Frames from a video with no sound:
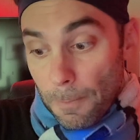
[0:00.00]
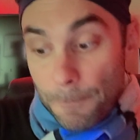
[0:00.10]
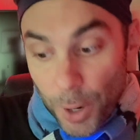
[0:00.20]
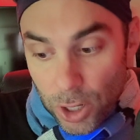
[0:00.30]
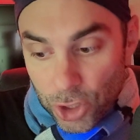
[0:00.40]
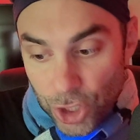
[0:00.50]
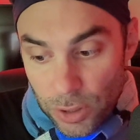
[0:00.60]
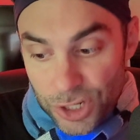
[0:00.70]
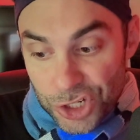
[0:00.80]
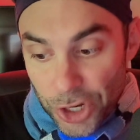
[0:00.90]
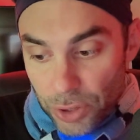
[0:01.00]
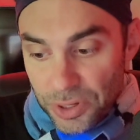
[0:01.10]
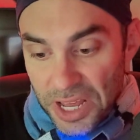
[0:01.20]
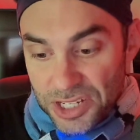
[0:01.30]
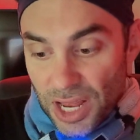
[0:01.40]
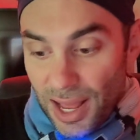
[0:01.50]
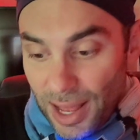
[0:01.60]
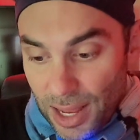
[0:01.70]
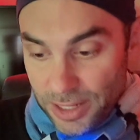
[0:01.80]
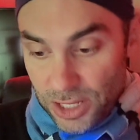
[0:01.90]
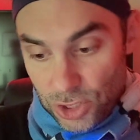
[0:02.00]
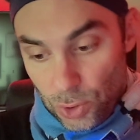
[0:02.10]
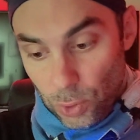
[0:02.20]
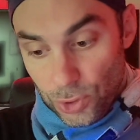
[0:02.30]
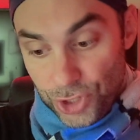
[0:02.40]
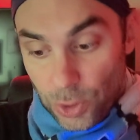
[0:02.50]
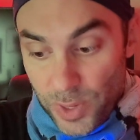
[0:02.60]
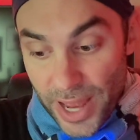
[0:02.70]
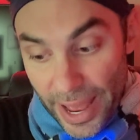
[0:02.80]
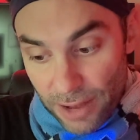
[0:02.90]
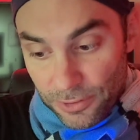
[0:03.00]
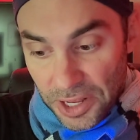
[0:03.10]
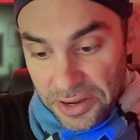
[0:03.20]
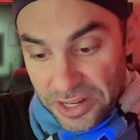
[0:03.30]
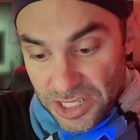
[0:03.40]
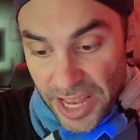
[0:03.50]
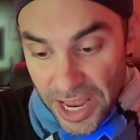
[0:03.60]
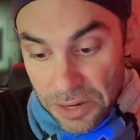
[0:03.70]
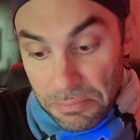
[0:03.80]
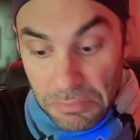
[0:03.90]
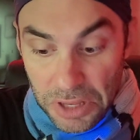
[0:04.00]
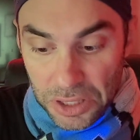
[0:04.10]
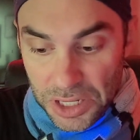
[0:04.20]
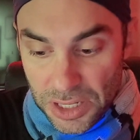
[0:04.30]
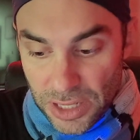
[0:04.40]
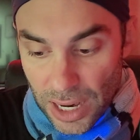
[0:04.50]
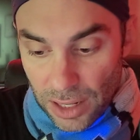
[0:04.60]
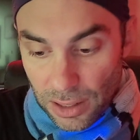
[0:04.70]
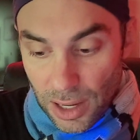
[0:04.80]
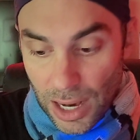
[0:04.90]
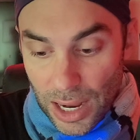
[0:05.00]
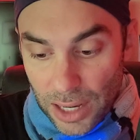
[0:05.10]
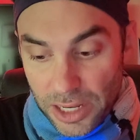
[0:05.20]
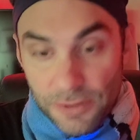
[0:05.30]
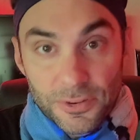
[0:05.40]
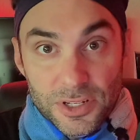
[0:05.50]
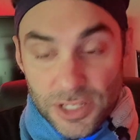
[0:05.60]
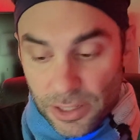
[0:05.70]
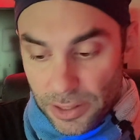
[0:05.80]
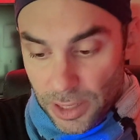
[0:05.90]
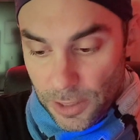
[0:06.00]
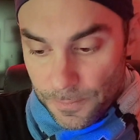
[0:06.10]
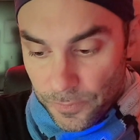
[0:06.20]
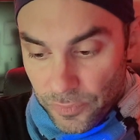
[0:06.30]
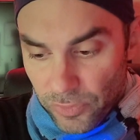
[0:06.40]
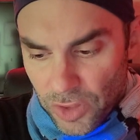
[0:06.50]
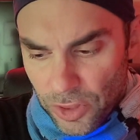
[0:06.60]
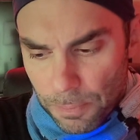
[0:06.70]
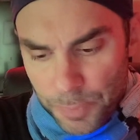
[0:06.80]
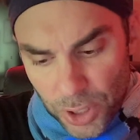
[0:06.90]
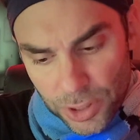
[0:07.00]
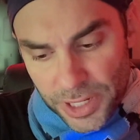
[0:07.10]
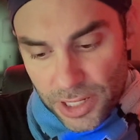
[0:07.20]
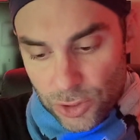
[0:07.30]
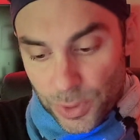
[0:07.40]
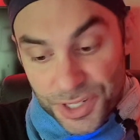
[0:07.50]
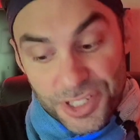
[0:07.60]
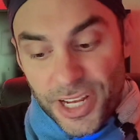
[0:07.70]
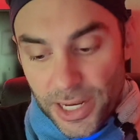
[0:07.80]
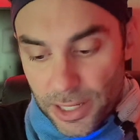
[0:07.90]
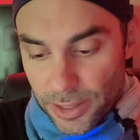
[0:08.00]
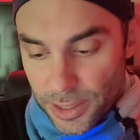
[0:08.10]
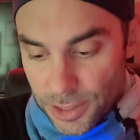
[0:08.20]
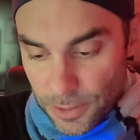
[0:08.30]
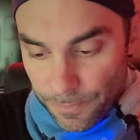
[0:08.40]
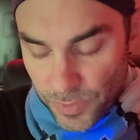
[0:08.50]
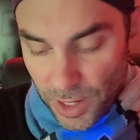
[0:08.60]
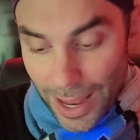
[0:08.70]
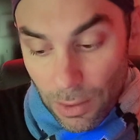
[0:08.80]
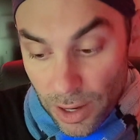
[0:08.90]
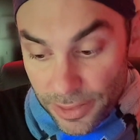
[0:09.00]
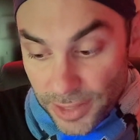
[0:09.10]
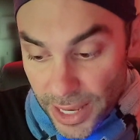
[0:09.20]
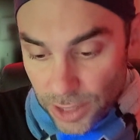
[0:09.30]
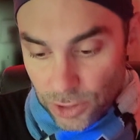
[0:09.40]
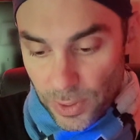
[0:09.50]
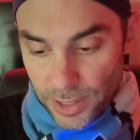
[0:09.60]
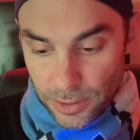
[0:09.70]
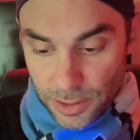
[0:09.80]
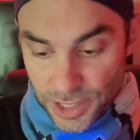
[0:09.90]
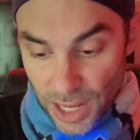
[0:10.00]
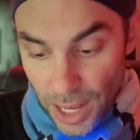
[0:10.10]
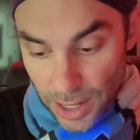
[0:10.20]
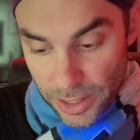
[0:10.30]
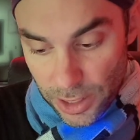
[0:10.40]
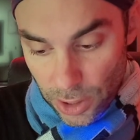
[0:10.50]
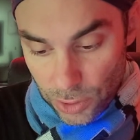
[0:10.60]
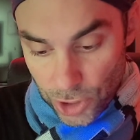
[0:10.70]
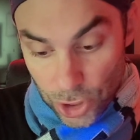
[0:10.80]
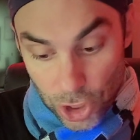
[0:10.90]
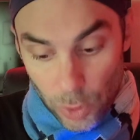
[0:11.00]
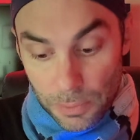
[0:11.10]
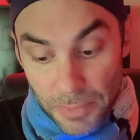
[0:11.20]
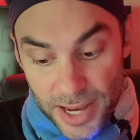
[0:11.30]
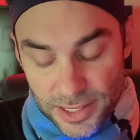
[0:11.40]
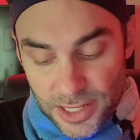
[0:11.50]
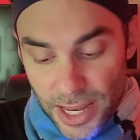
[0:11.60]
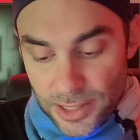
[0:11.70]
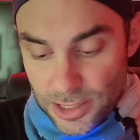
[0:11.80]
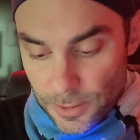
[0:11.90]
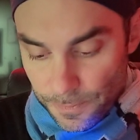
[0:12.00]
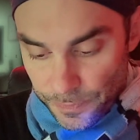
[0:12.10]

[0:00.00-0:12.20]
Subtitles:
Berkshire is known as a hockey school, so we have like a $10 million hockey facility. The building is ridiculous. Our athletic director is the hockey coach, so it makes sense.